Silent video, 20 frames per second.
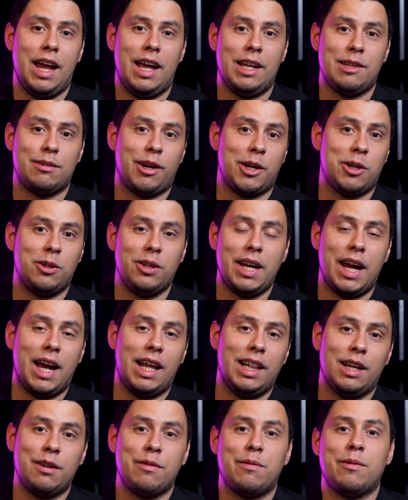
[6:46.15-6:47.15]
and so I only
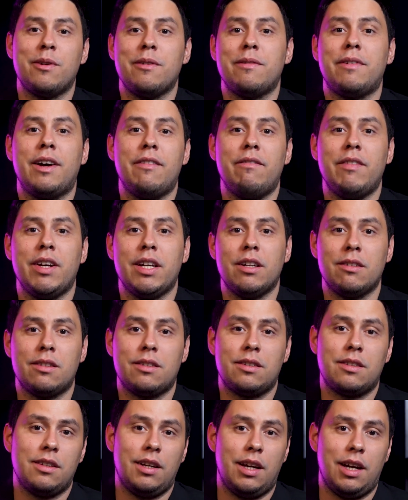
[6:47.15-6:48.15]
had like 45
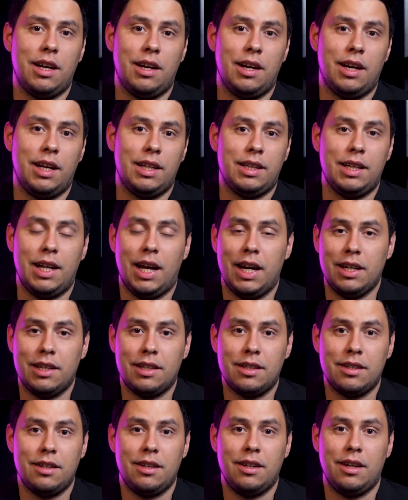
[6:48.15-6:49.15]
minutes uh, at
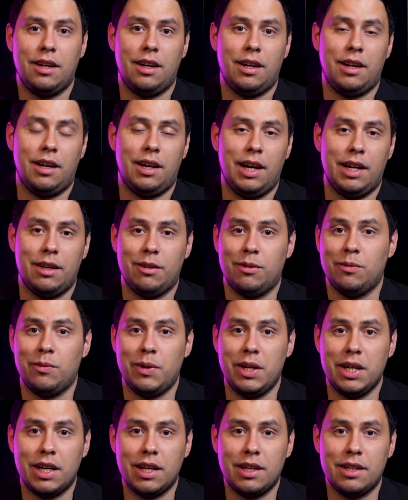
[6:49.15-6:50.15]
night uh, and on
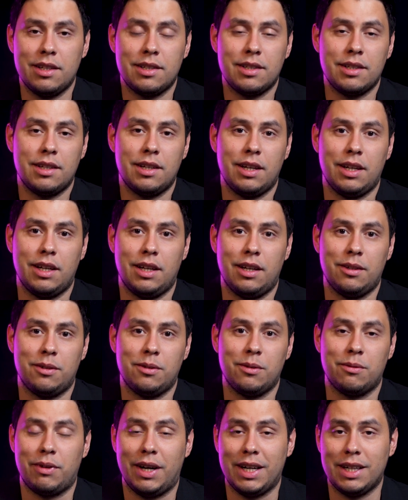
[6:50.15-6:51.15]
weekends uh,
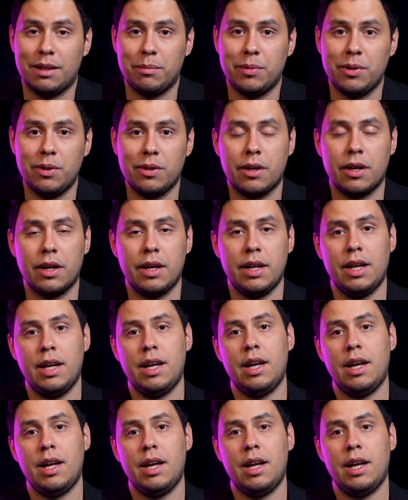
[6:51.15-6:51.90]
to write the book.